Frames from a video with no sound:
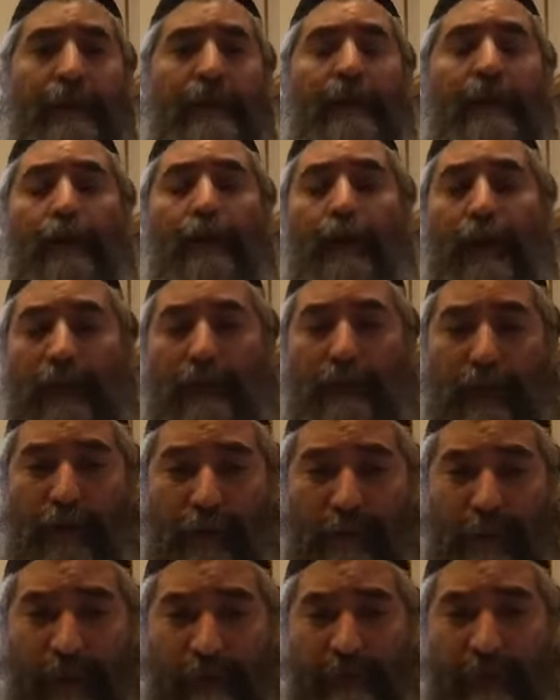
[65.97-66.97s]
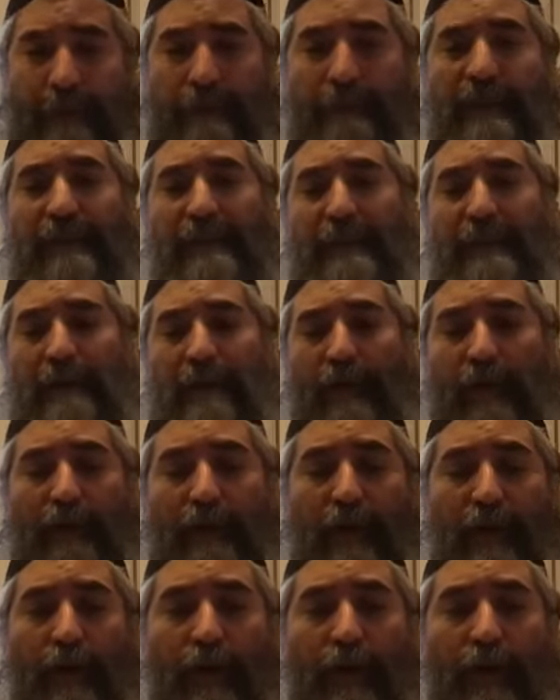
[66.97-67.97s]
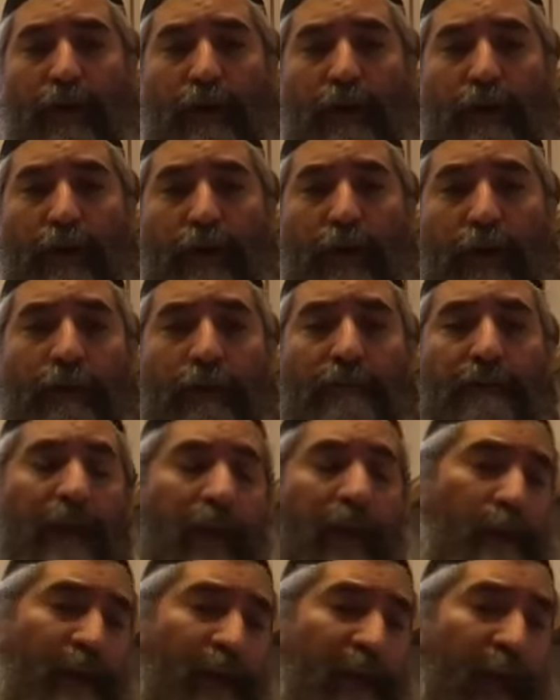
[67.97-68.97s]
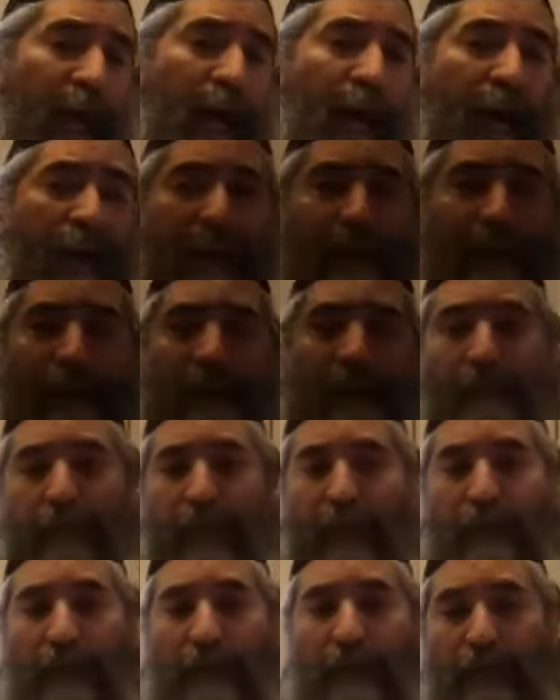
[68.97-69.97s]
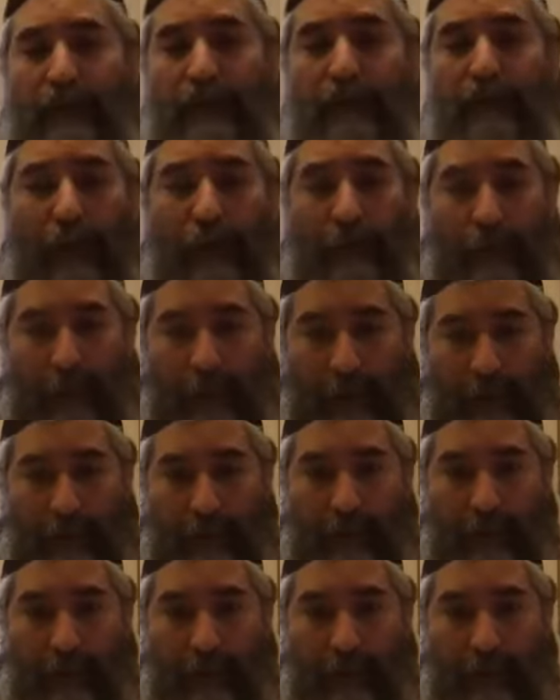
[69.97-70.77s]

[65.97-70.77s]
According to the Malbim, this is not a very highly spiritual